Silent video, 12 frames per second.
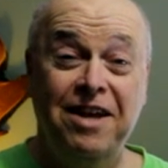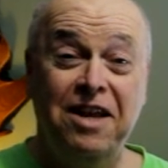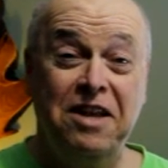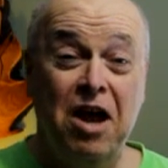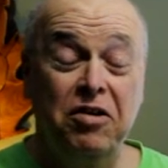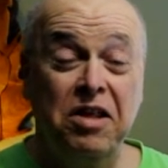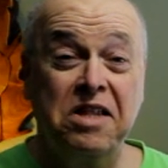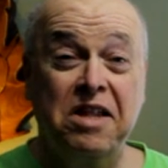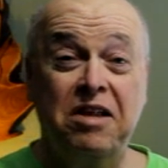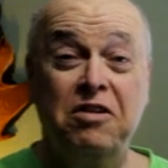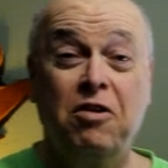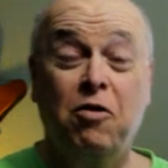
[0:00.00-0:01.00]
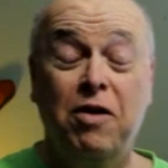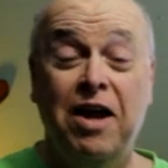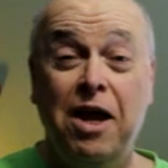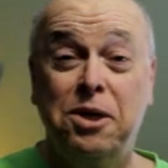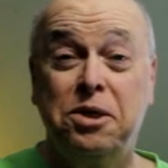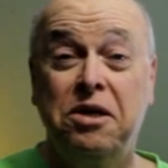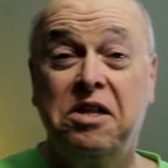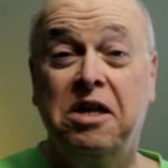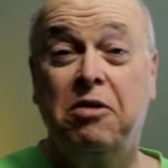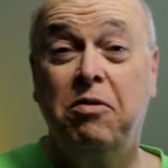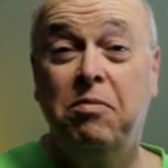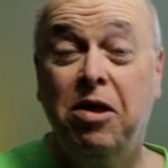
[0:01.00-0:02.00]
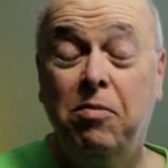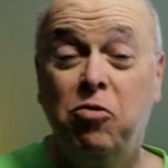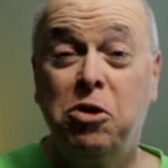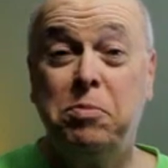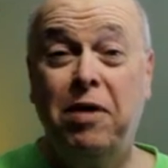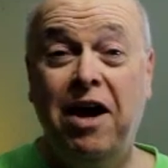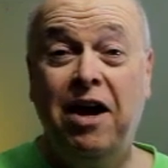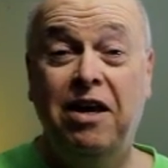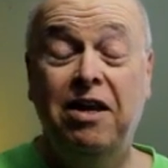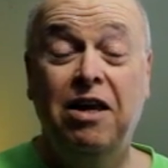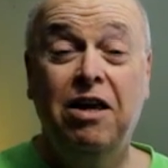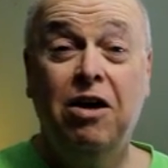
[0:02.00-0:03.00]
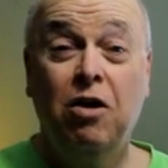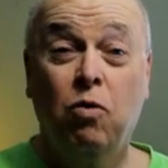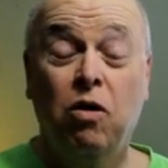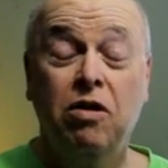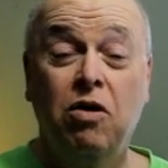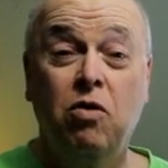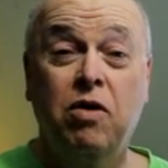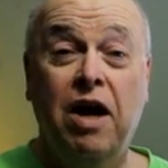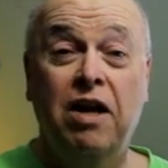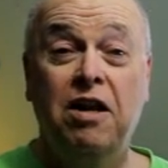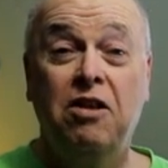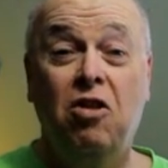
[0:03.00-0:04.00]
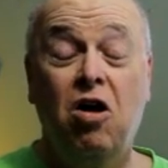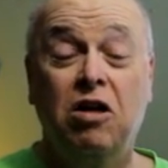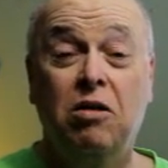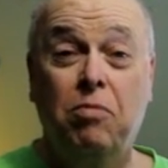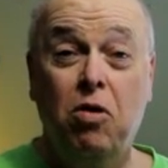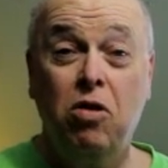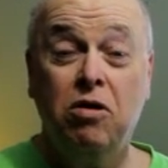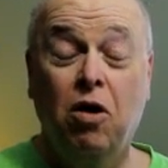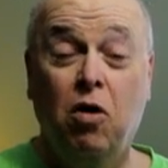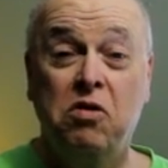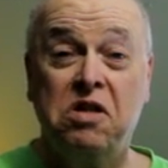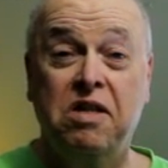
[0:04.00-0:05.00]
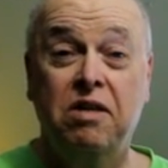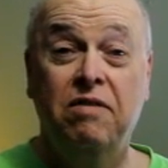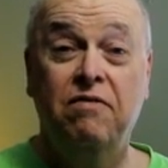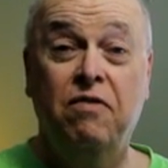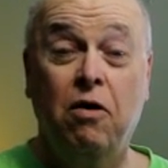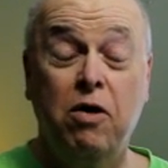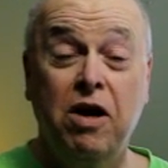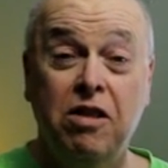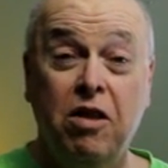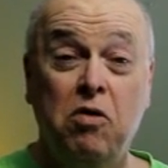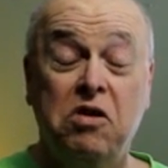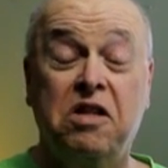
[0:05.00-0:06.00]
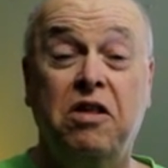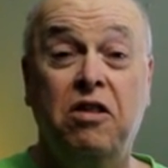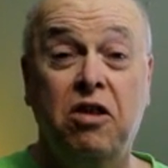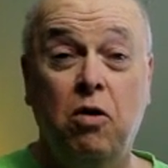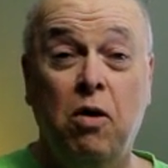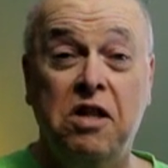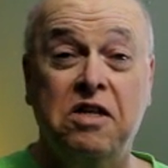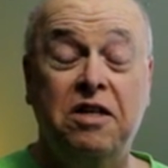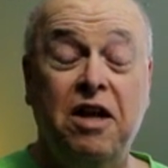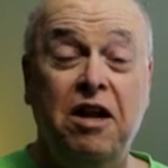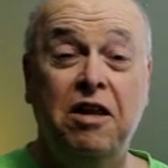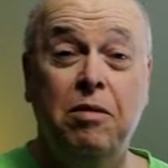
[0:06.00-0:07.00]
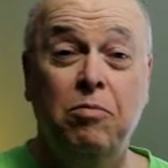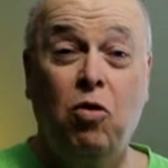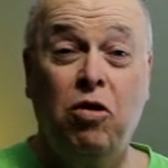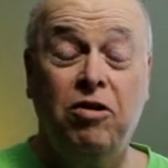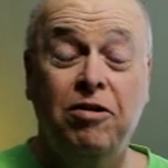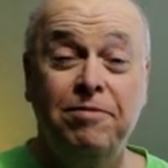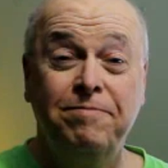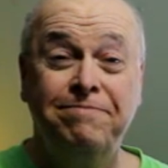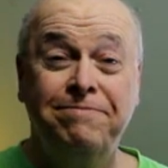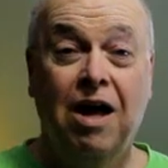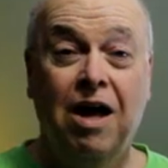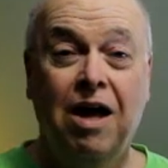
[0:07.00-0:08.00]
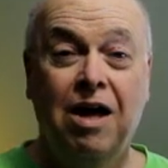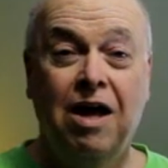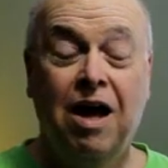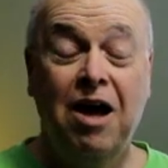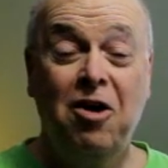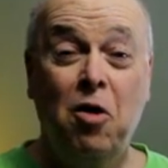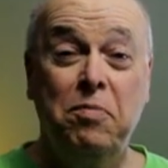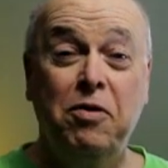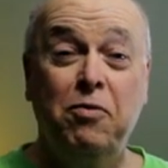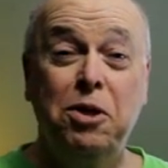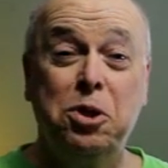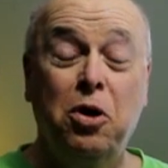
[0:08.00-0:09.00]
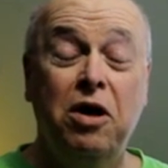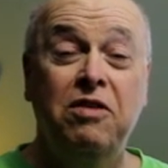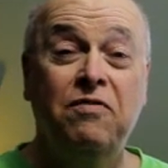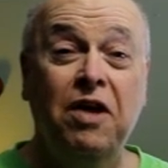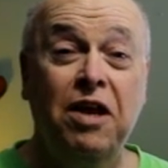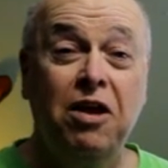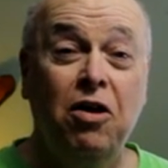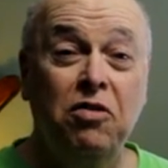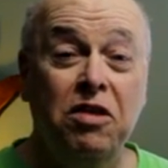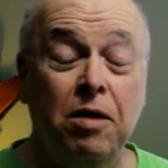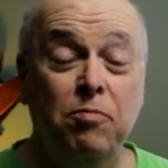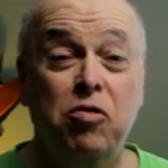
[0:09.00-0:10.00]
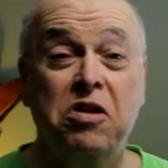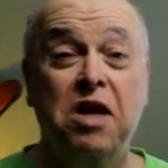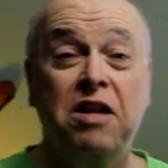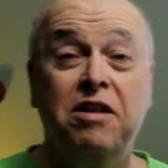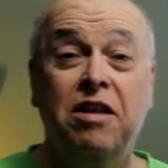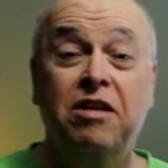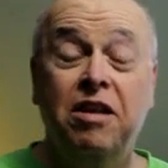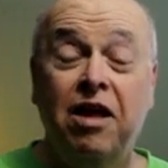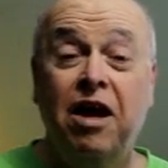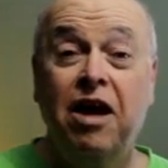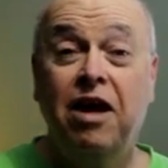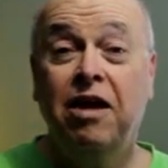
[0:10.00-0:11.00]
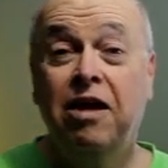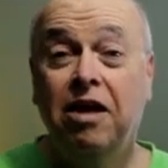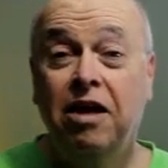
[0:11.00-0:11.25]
at Downeast Under Creations here in Millbridge, Maine. We're located along the Bold Coast, very close to the U.S.-Canadian border. I hope you enjoy the video that I'm presenting today,